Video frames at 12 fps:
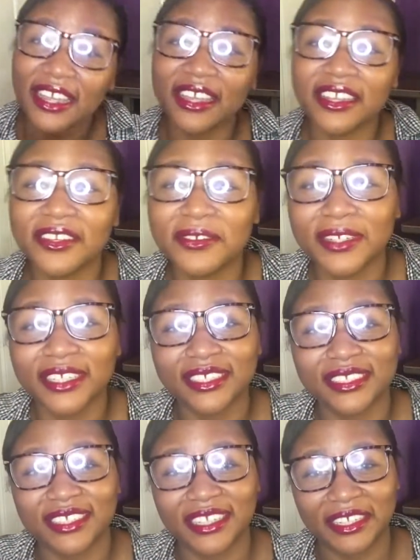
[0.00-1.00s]
Anyways,
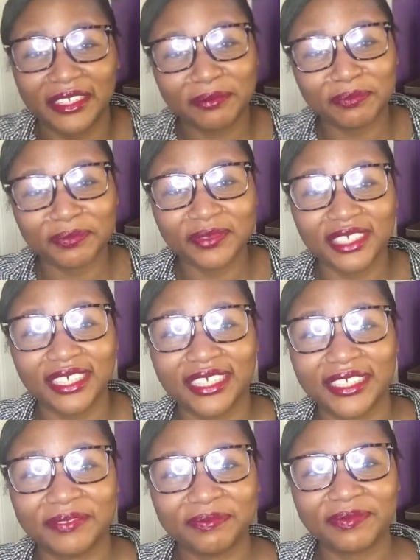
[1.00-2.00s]
yeah.
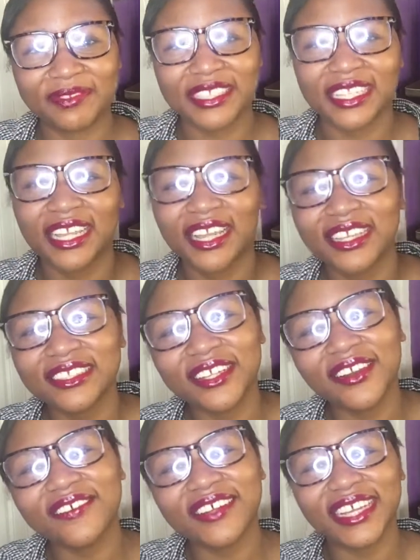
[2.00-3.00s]

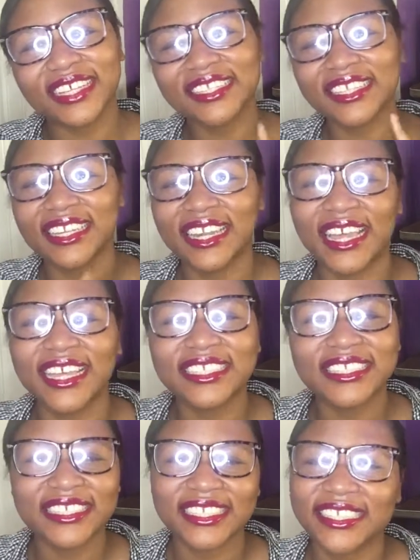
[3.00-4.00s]
Don't forget to like,
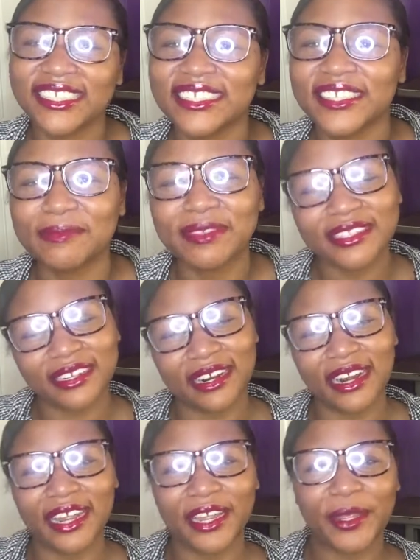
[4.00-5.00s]
share,
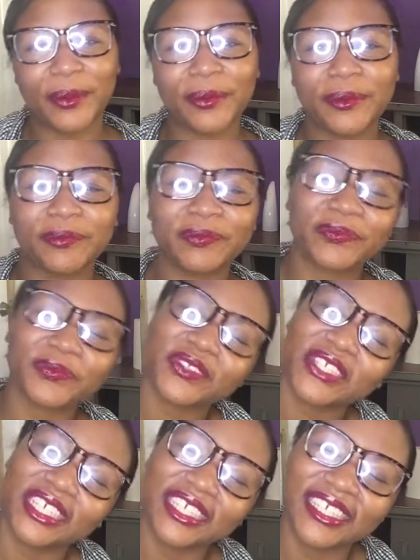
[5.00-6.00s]
subscribe.
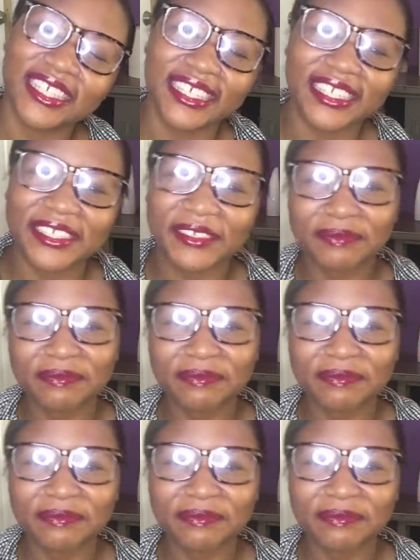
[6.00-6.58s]
Kiki.